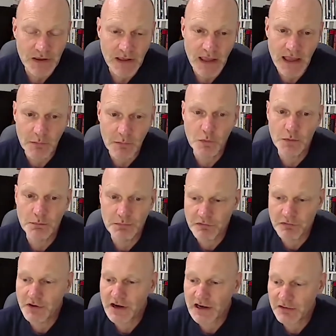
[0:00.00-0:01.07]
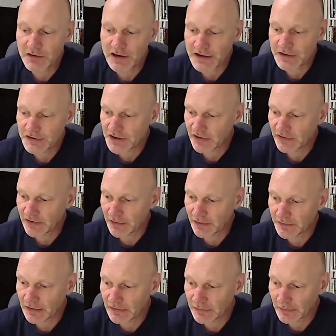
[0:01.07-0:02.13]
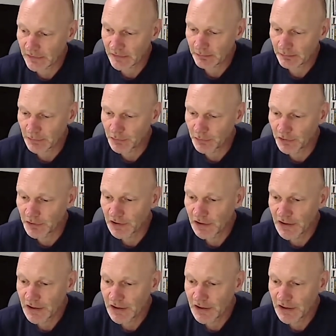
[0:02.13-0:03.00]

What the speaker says: It would be really, really interesting, I think, to explore,